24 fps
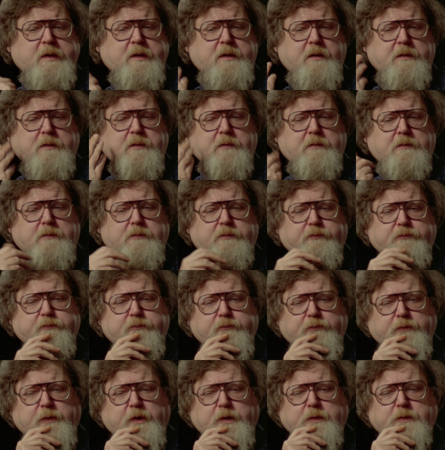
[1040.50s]
had a
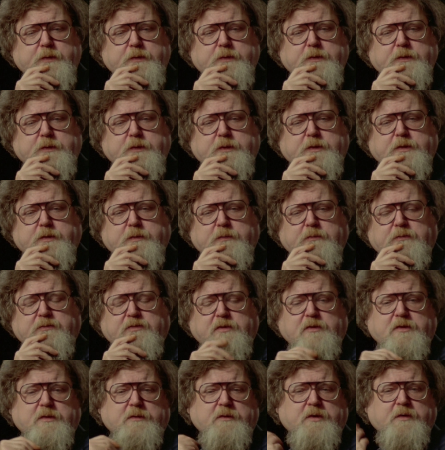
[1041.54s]

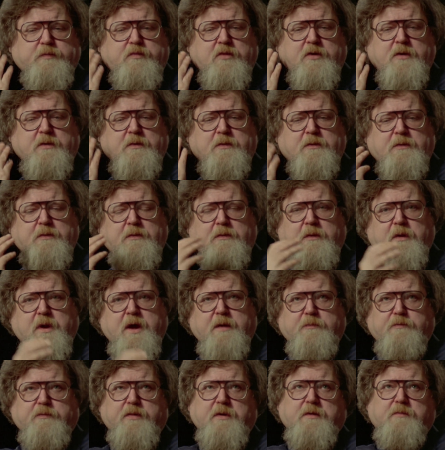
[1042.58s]
small
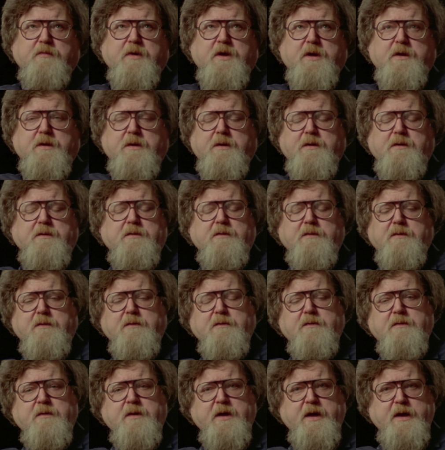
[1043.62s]
lump in my
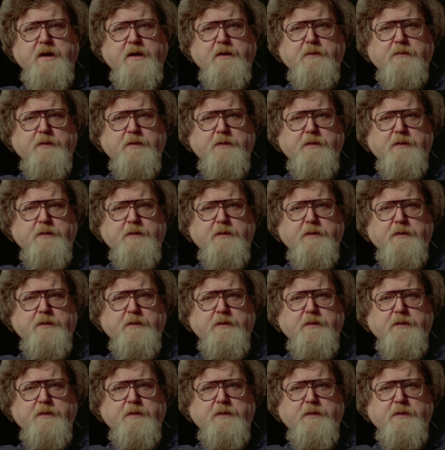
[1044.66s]
neck,